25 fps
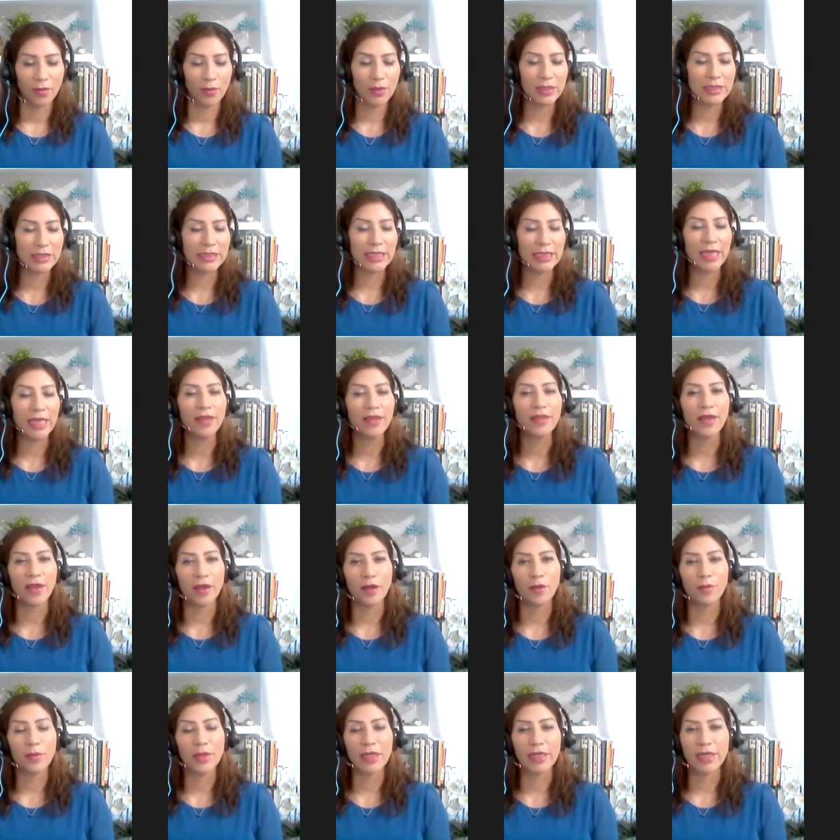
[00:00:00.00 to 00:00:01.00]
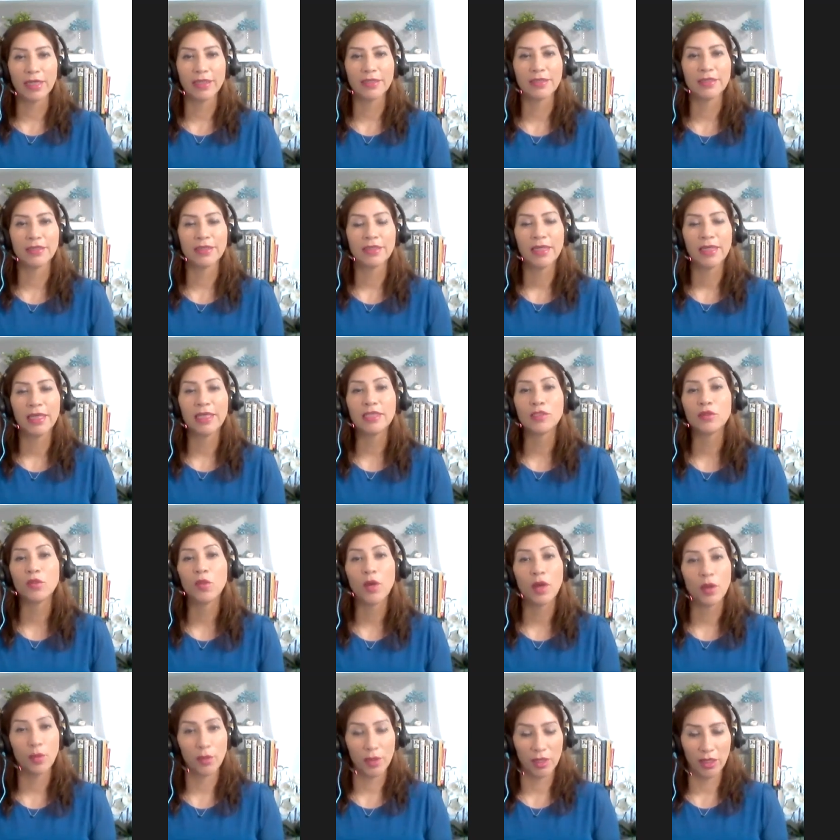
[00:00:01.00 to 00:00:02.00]
We stay there because it's
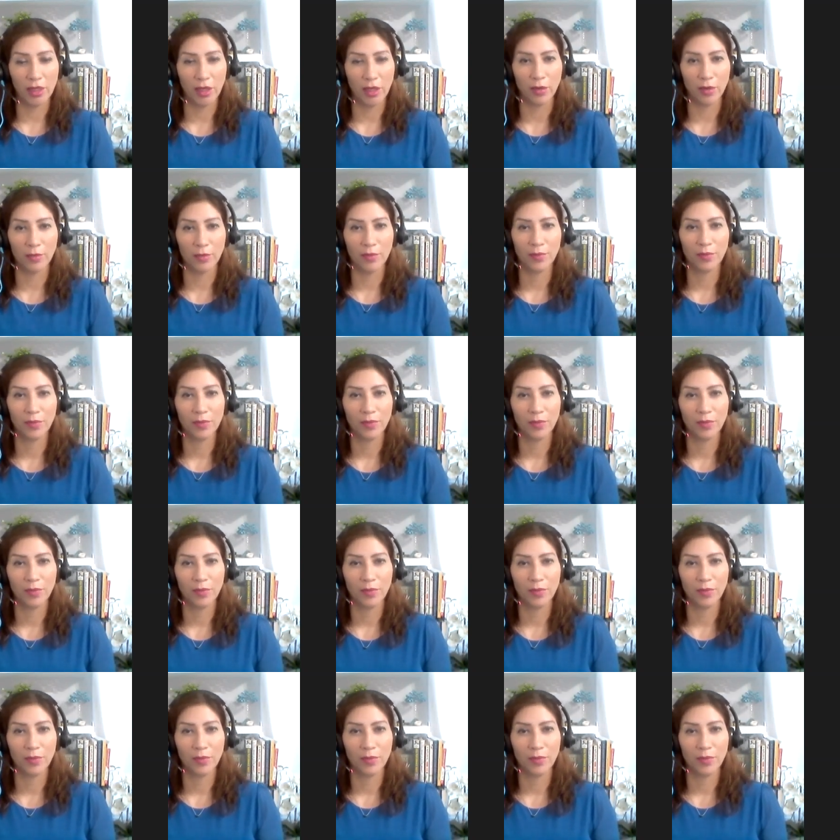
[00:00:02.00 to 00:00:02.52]
what we know.